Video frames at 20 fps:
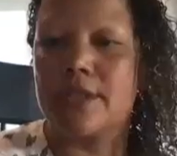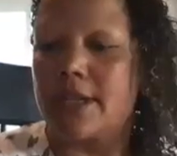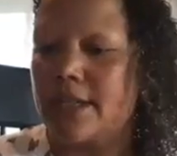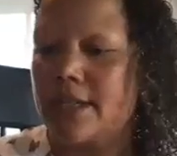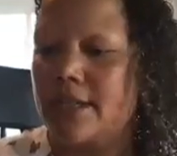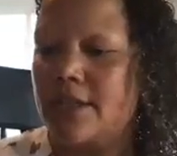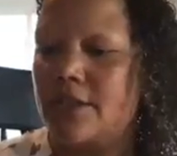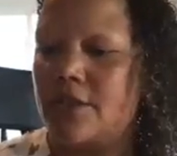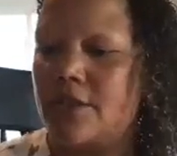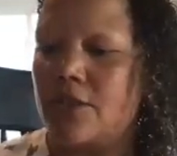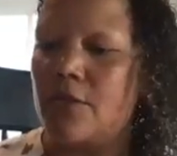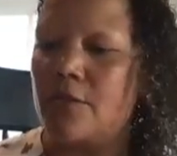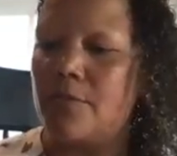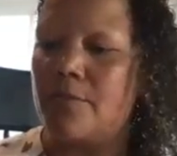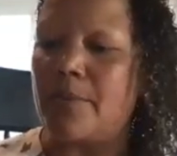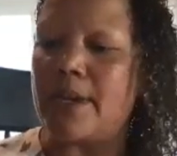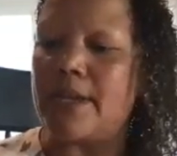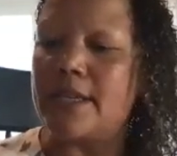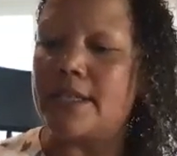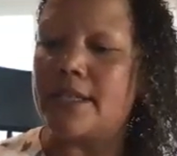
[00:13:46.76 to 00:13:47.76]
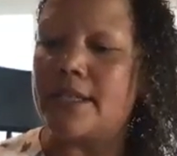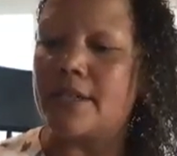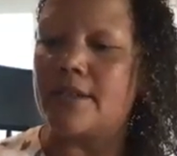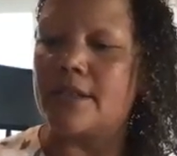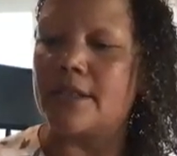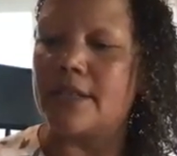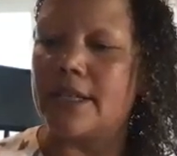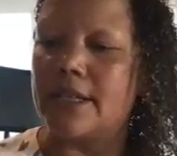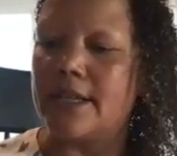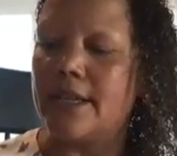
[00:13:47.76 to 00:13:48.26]
it. So
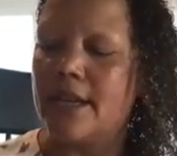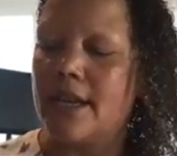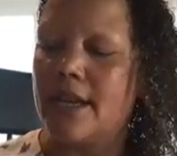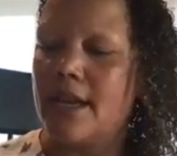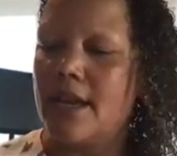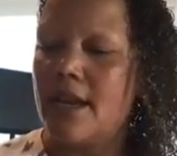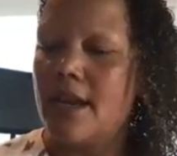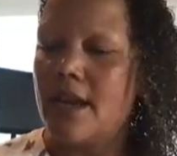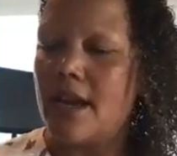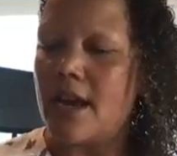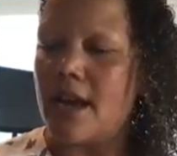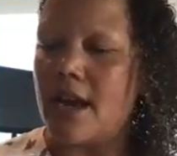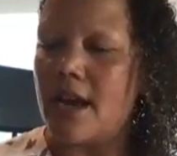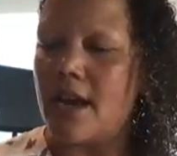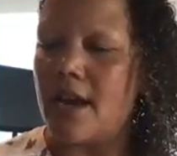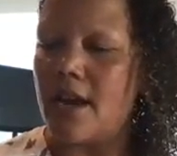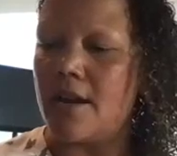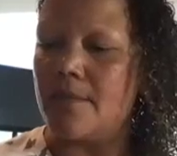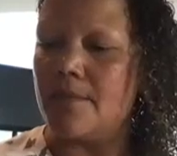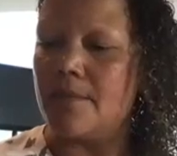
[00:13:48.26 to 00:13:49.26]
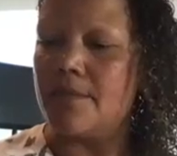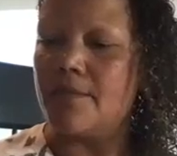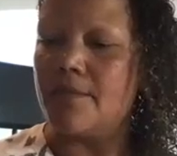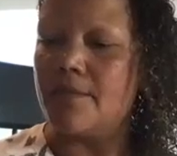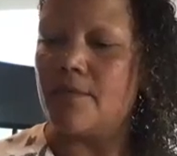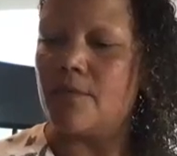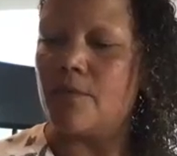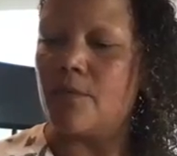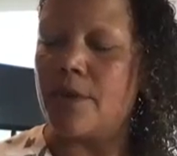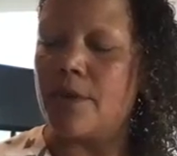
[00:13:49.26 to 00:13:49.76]
basically,
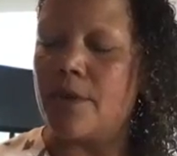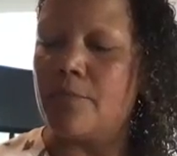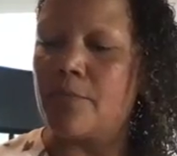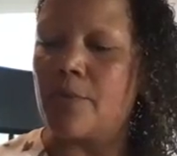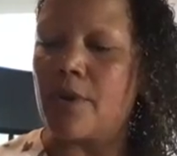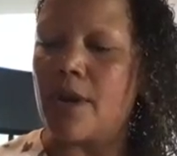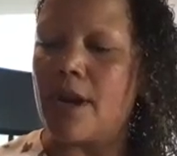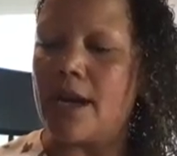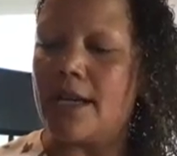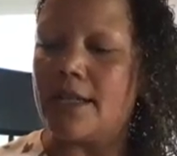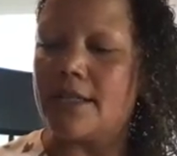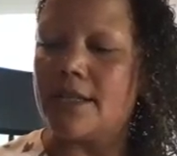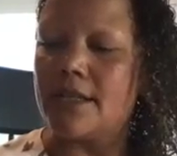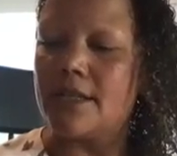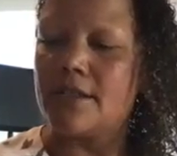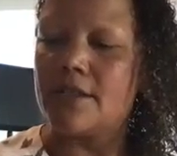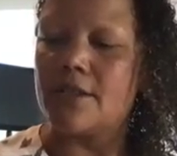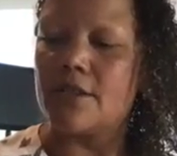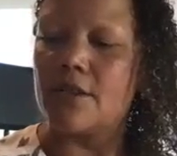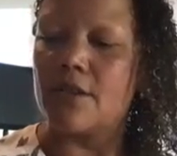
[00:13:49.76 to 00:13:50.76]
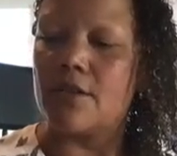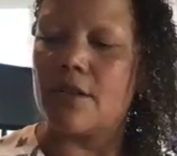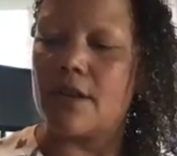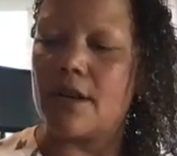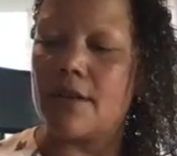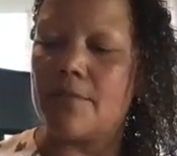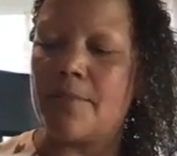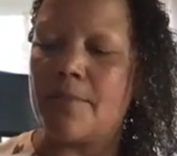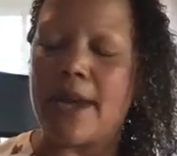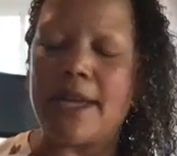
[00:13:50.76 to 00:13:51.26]
we brought, so
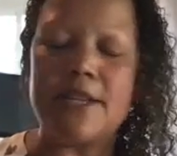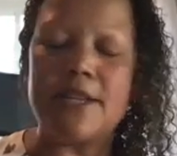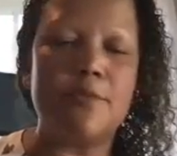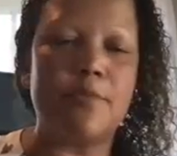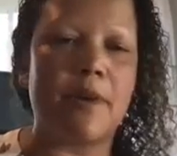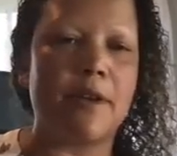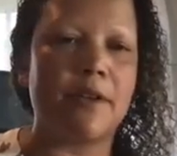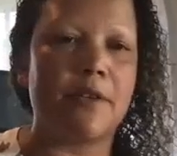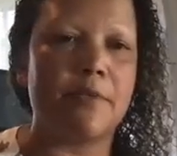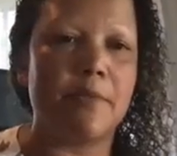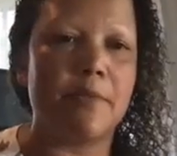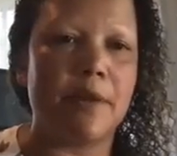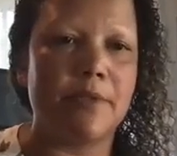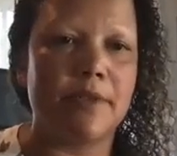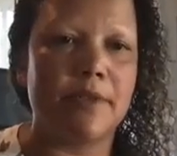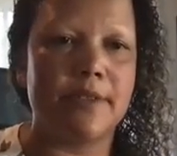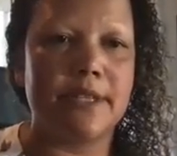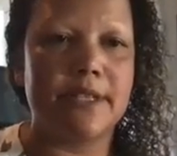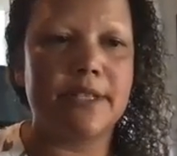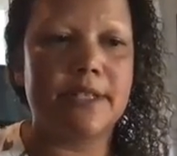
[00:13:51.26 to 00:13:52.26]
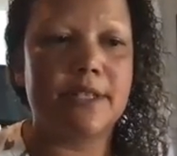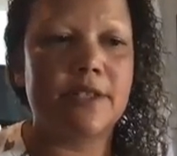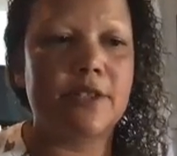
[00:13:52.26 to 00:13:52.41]
Ben, you probably remember this.